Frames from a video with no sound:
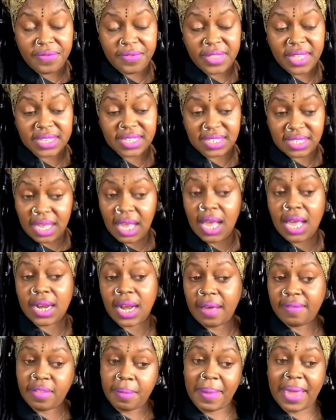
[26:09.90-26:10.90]
the
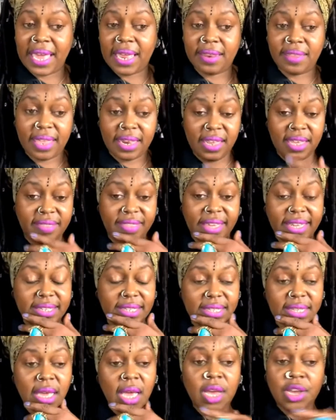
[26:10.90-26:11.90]
son of the man that he
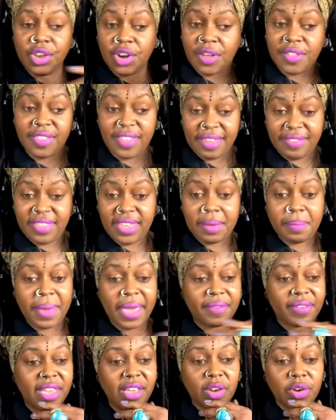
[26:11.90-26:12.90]
thinks, they think
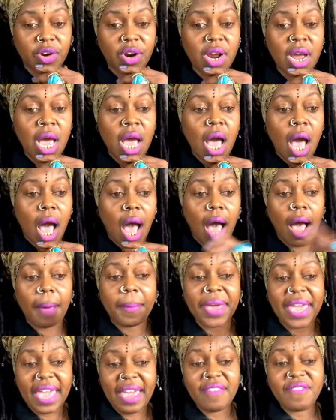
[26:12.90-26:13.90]
may have killed her,
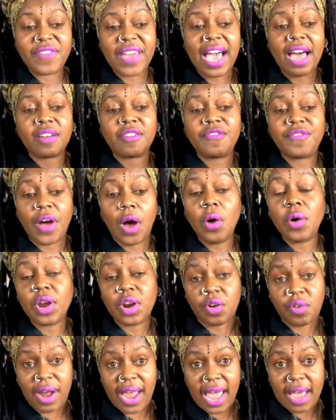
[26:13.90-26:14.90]
he found
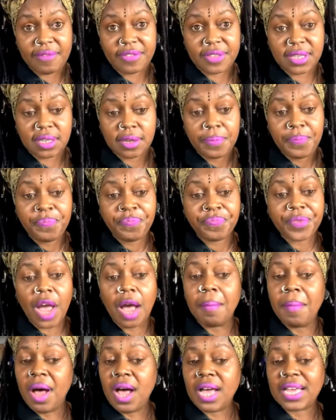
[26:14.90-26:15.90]
photographs
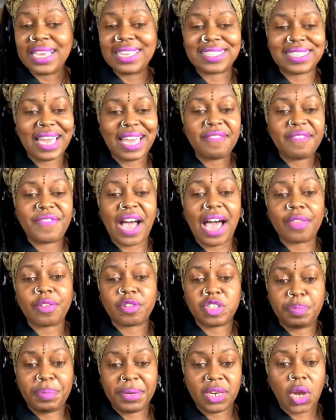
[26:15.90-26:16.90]
among his late
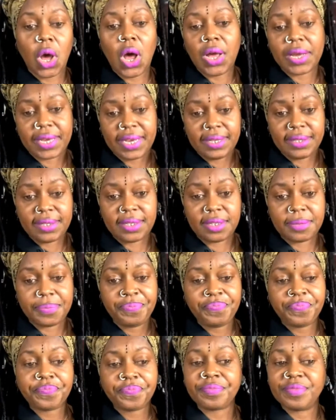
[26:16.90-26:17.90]
father's belongings
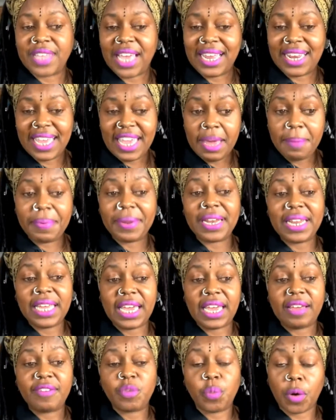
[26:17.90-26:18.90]
that he
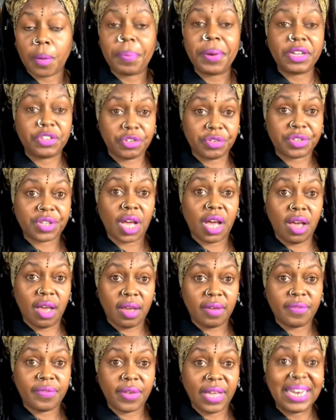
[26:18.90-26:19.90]
believed were pictures
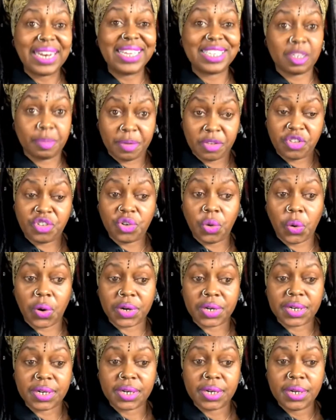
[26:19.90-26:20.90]
of Elizabeth
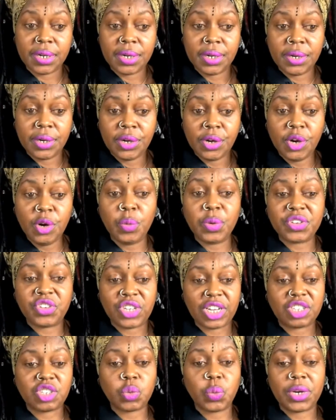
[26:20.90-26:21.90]
Short, who was
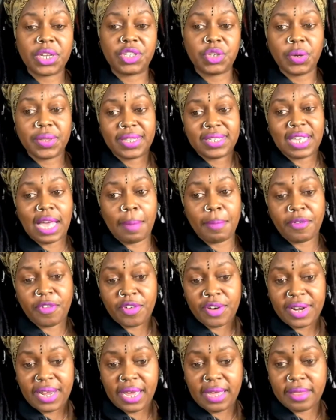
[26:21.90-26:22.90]
just 22 at the time of
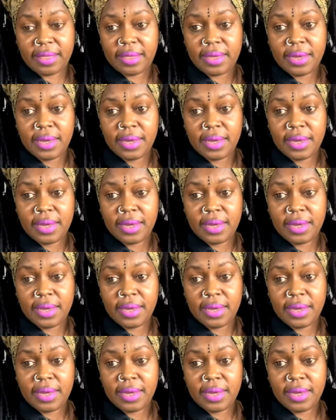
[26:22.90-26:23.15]
her death.